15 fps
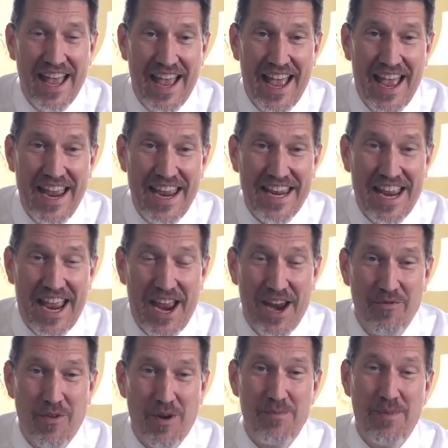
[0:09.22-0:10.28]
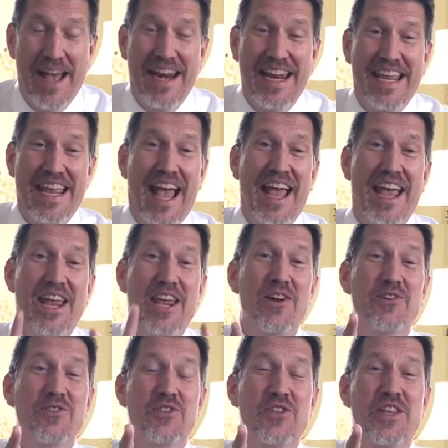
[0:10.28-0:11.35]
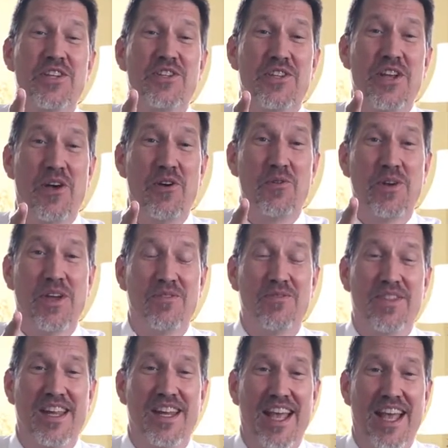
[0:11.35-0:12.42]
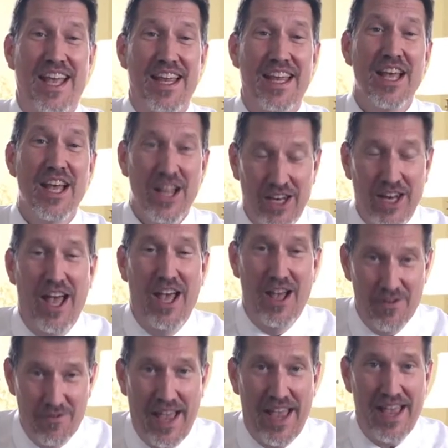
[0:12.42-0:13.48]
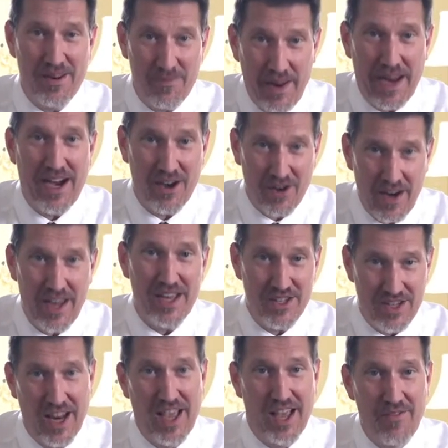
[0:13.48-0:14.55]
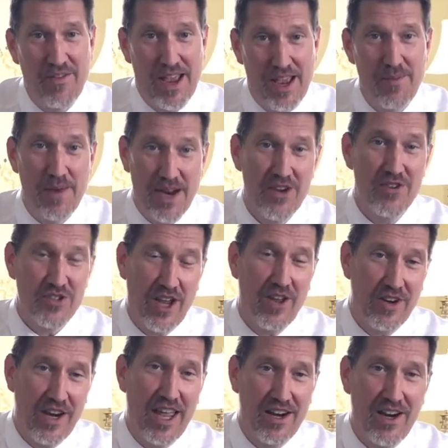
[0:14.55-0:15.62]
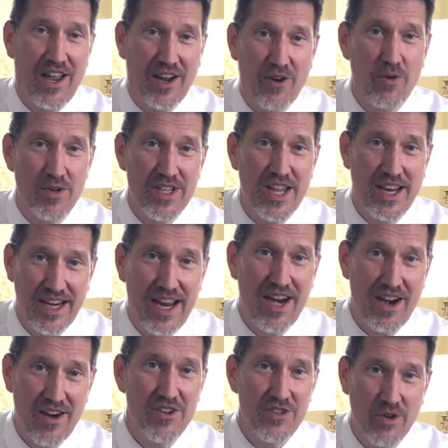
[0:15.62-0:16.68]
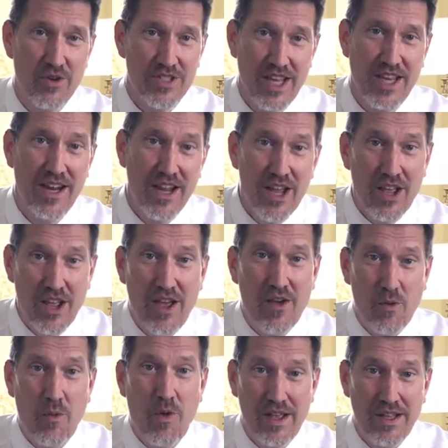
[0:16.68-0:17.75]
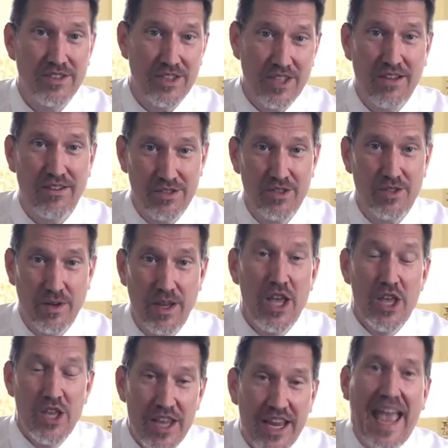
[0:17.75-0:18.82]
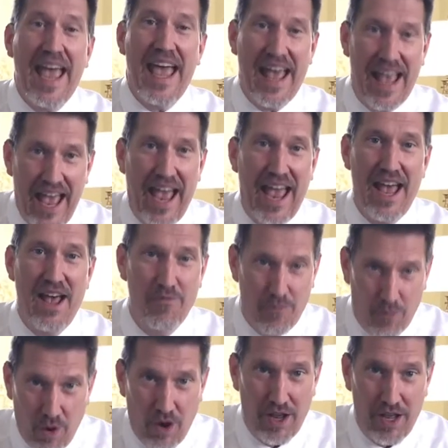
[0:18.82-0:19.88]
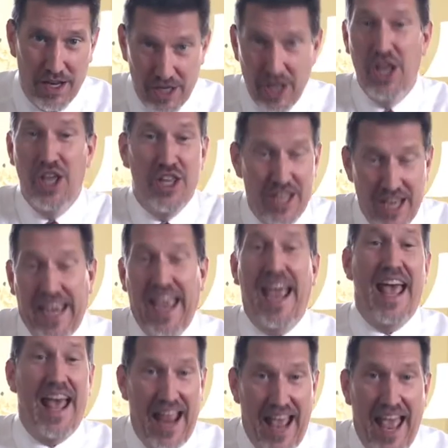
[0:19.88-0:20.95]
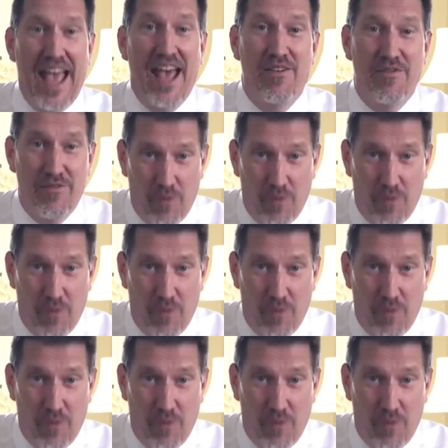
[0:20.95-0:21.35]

Hey everybody, here's the song of the day. Love and marriage go together like horse and carriage, horse and, oh, one excuse me. You can't have one. You can't have